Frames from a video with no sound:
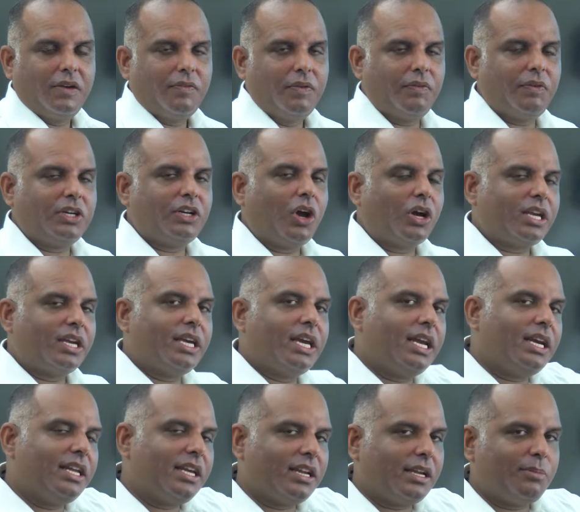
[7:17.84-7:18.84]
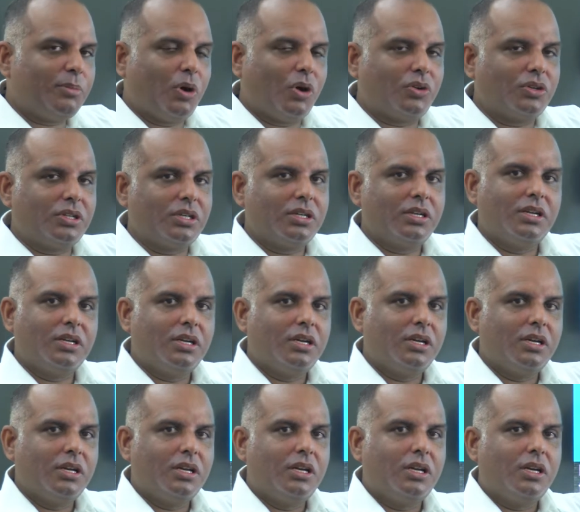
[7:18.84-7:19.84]
we were talking earlier about
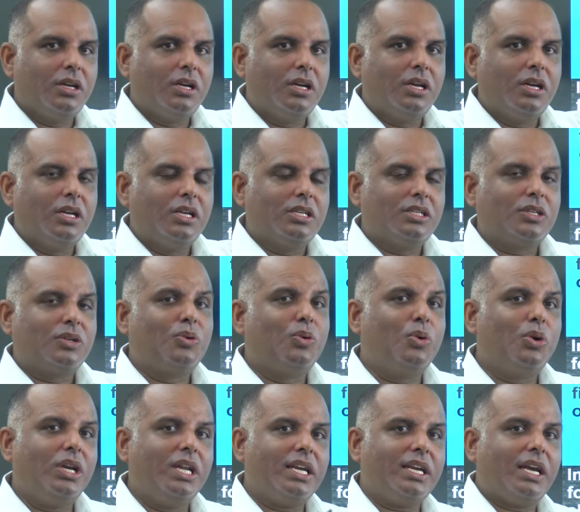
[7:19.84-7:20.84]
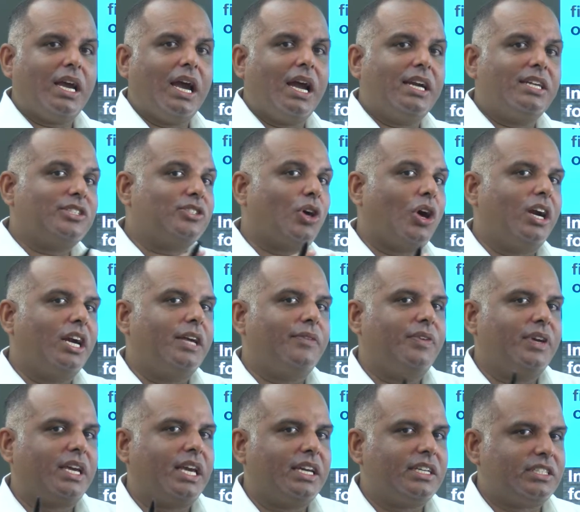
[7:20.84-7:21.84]
cooling and
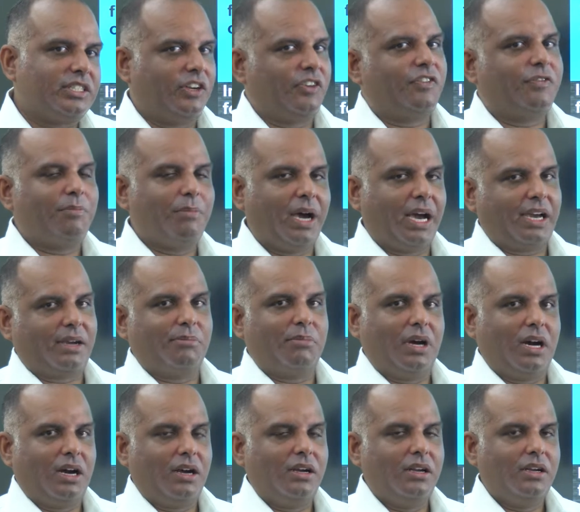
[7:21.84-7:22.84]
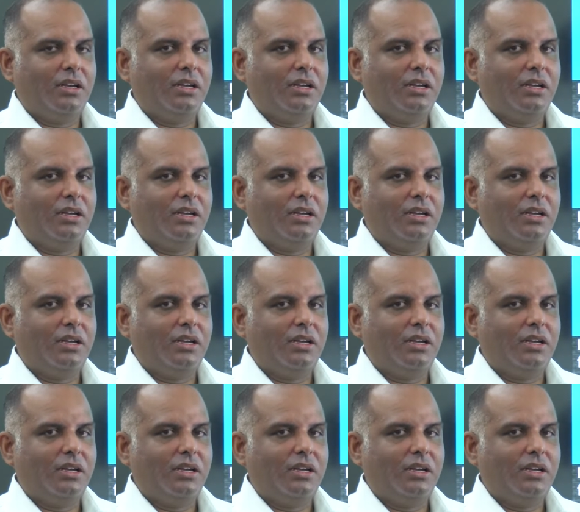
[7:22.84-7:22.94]
solidification of magma.